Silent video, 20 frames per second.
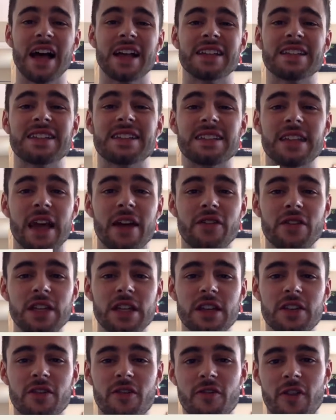
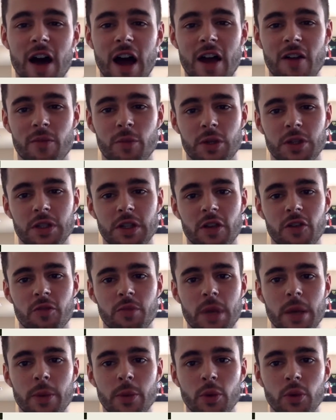75% of
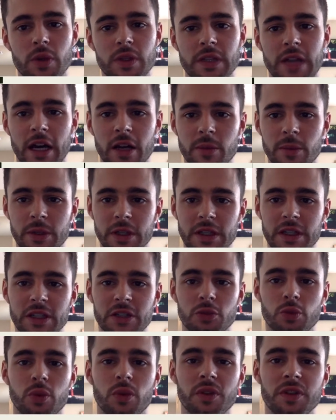people with diabetes
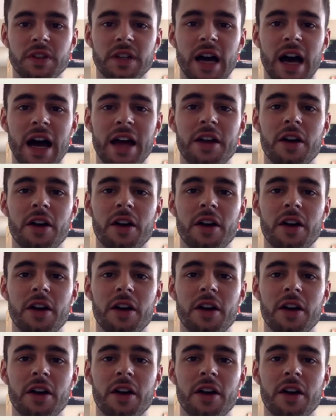will die